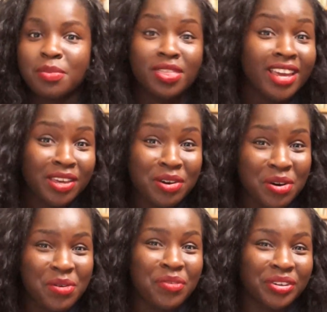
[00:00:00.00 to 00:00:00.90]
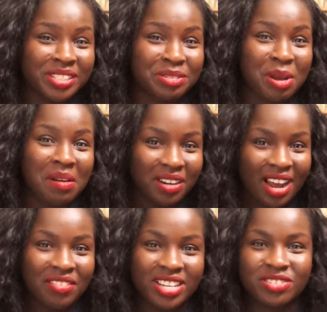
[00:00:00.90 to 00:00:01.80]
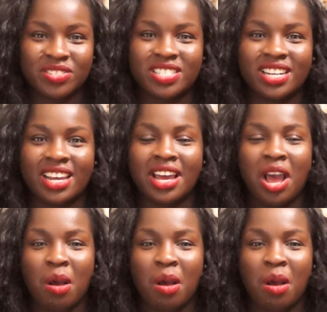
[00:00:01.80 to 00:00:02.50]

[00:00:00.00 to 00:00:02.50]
thank you for subscribing and having interest in it,